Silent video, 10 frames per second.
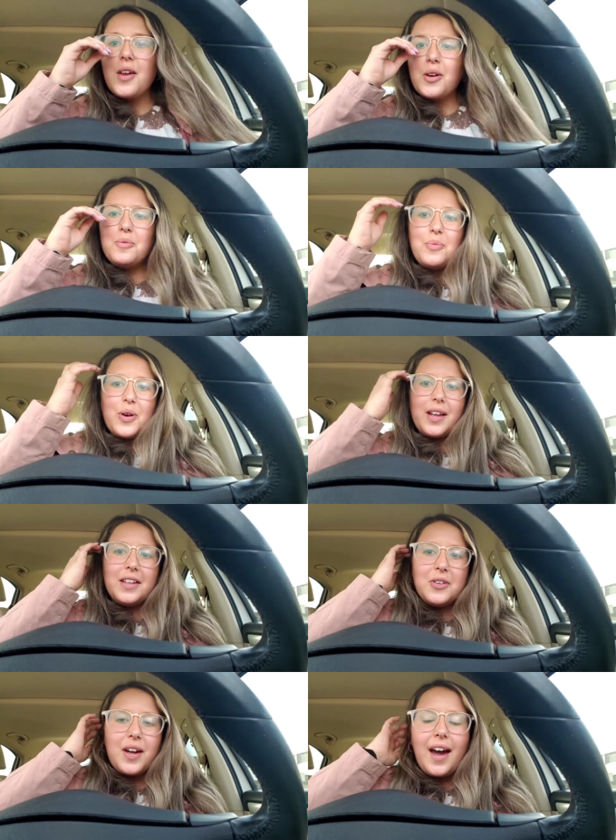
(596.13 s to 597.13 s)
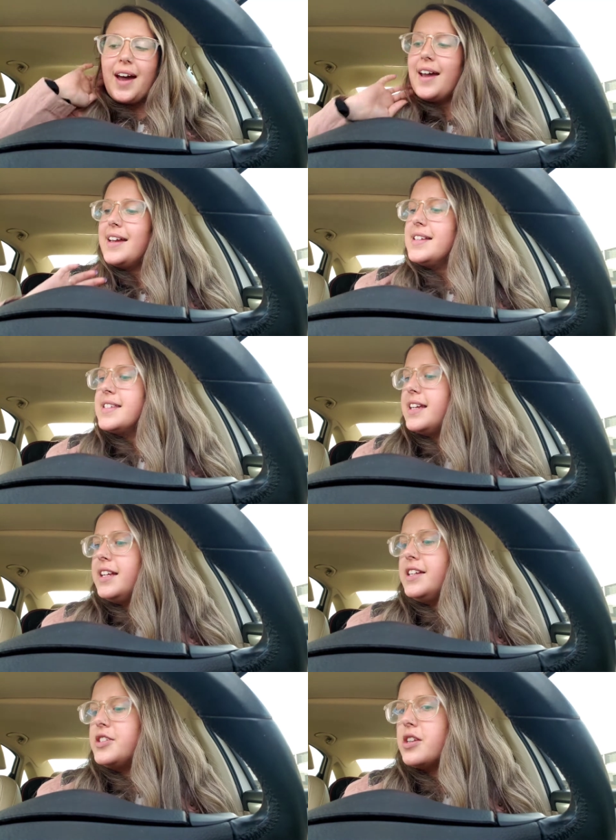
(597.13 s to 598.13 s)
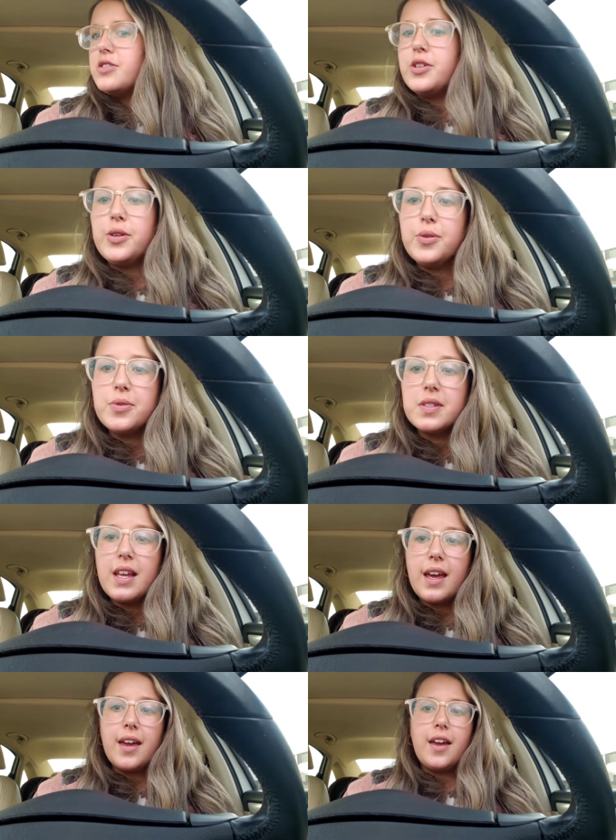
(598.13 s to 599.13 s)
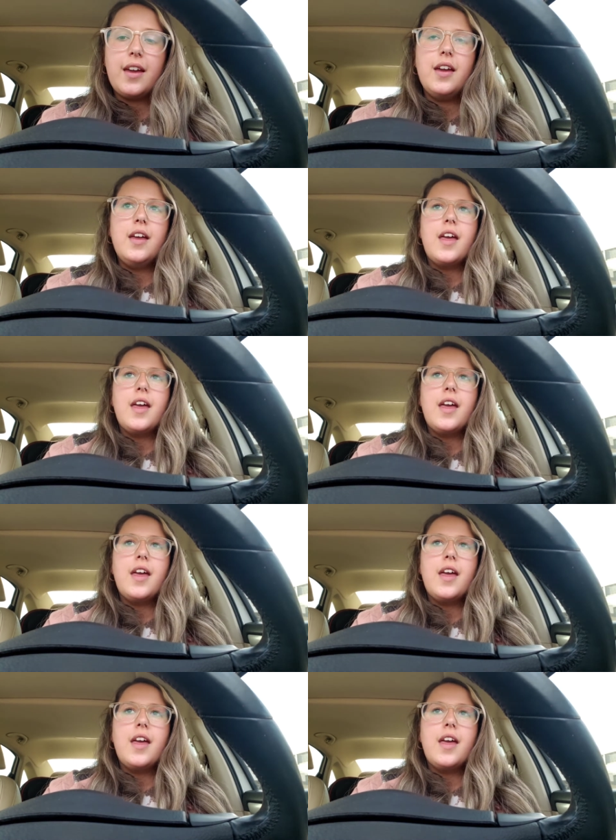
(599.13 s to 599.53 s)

Good morning, you guys. It is Tuesday.